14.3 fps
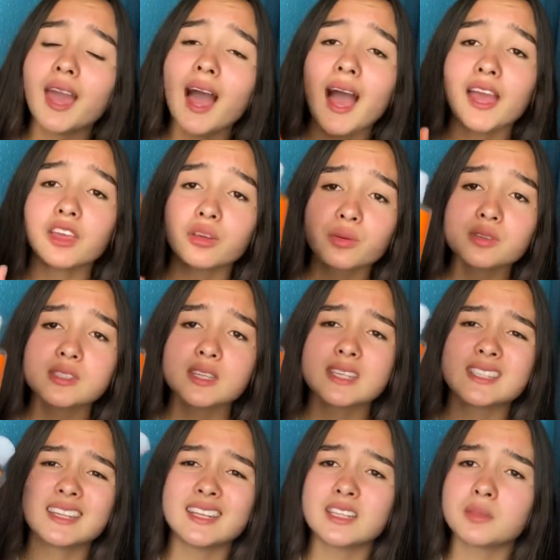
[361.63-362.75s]
yeah, I use
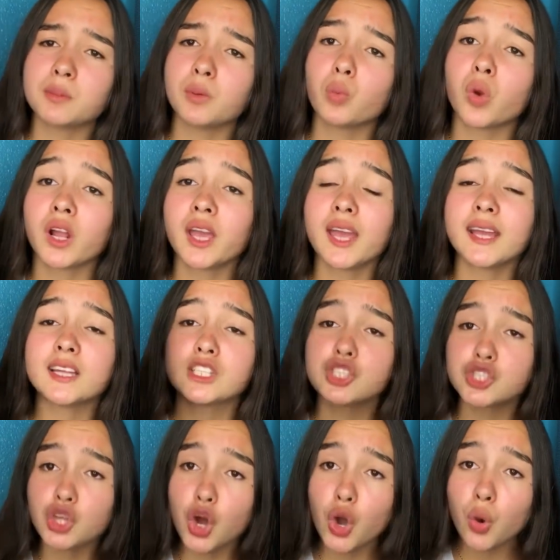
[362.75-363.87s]
this and it's been working
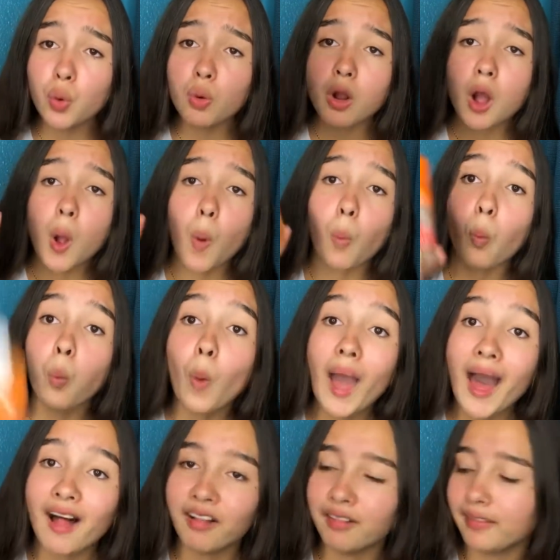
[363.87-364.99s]
so
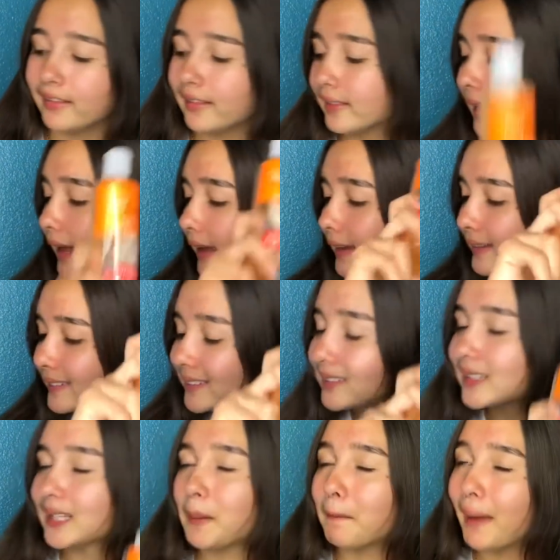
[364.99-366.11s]
well. Like,
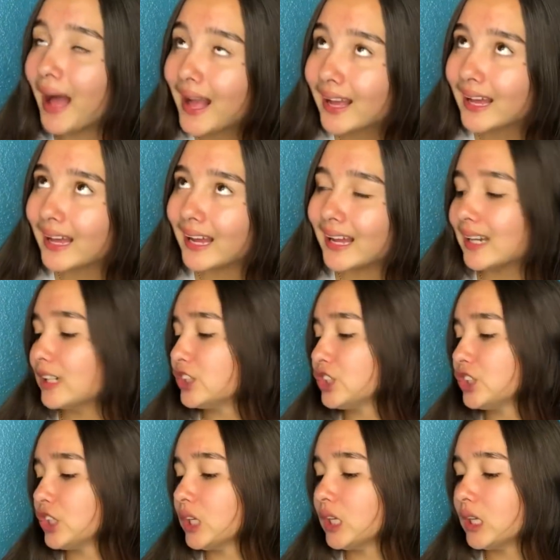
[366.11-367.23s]
my gosh.